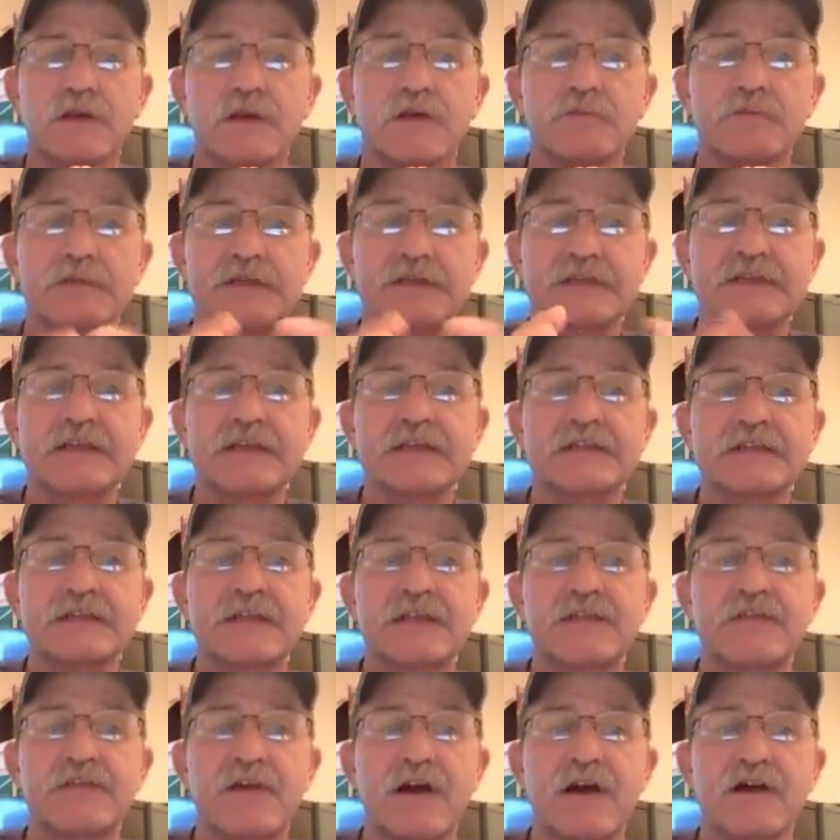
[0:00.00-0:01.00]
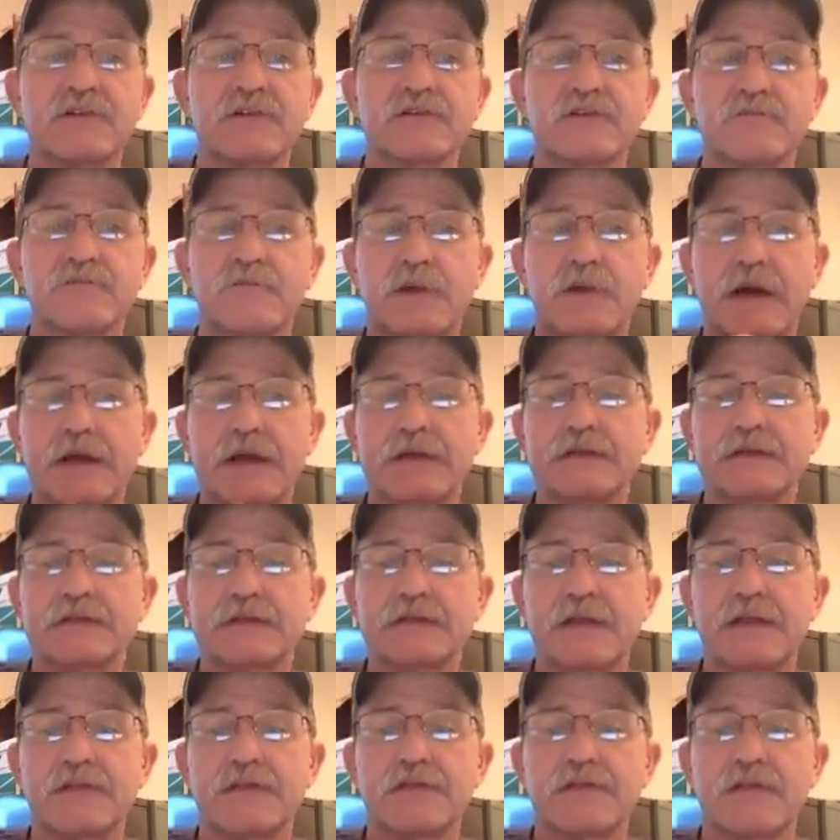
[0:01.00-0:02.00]
It'd be 60,000 minus
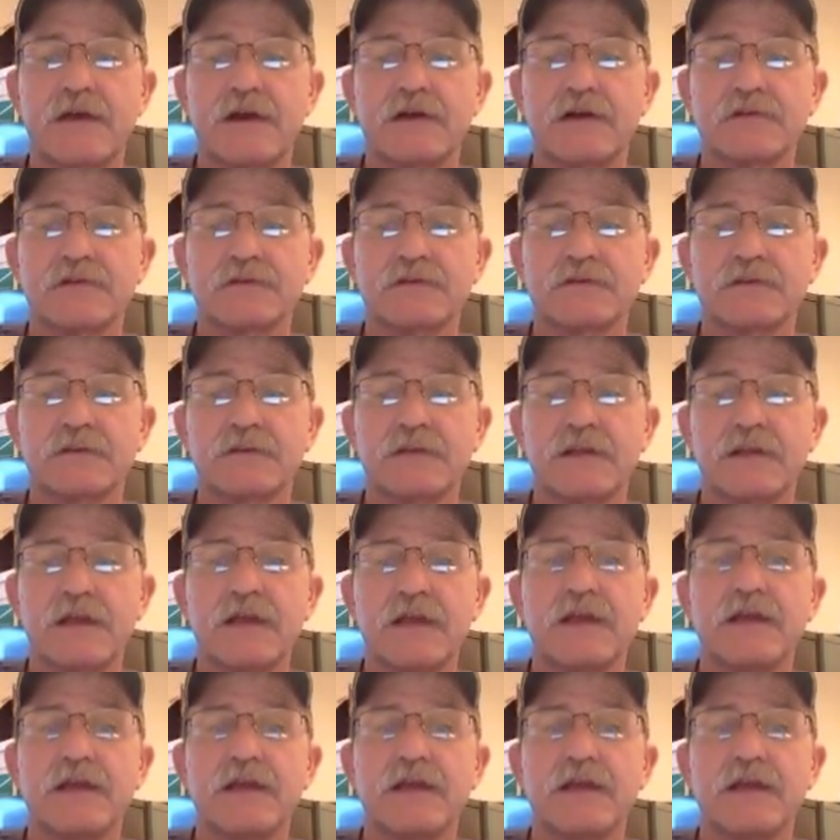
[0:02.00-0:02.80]
10,000